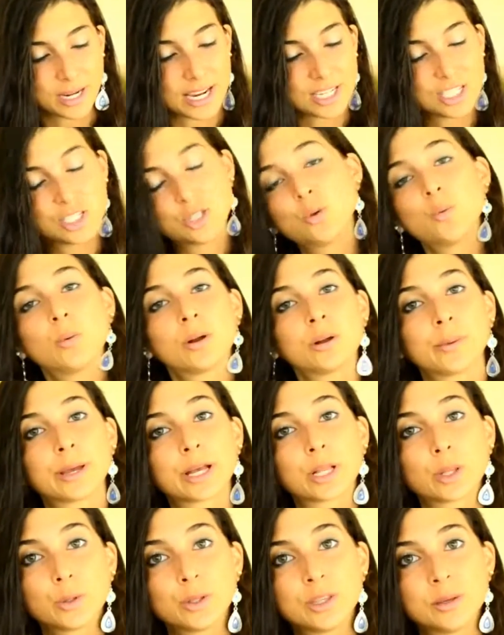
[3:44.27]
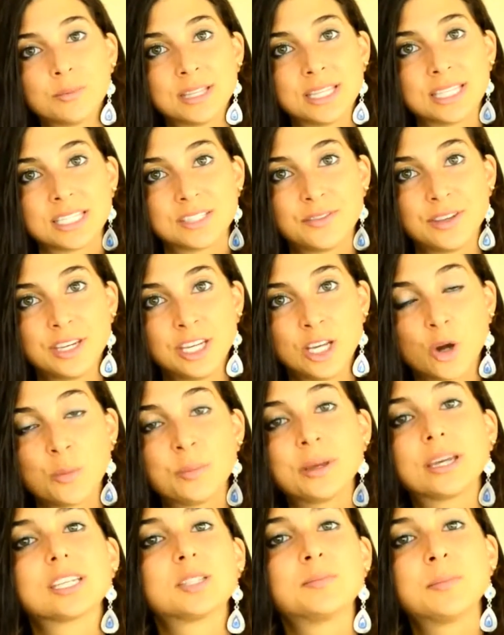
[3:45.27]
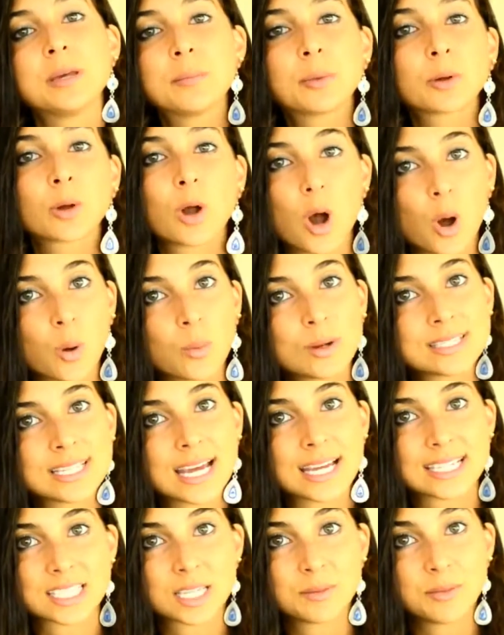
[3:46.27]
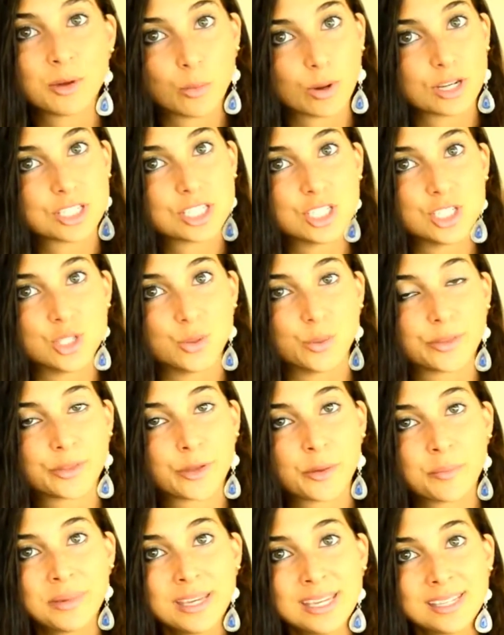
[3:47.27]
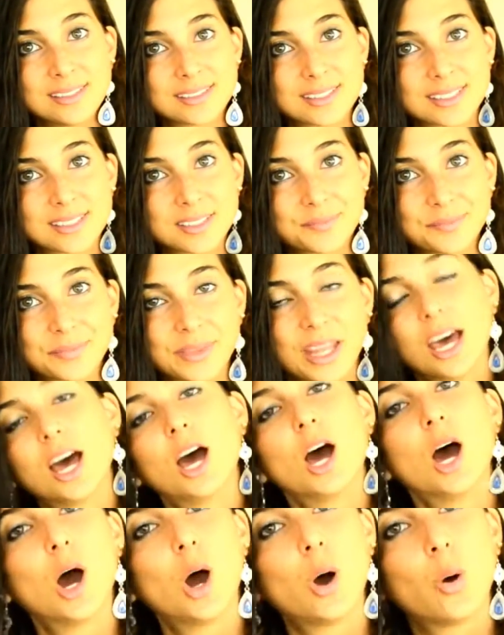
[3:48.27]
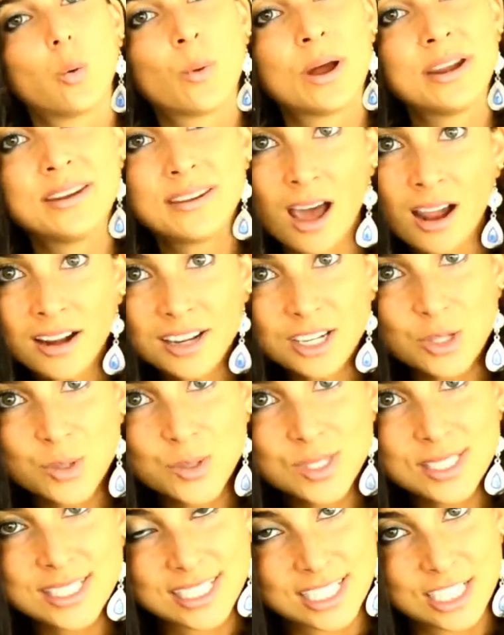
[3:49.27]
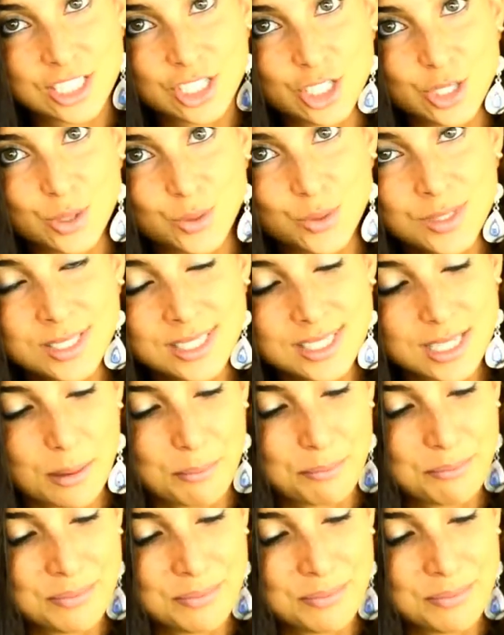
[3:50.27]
but I do want to include them in this video because people are always asking me what to do with their beets. When not used in a juice,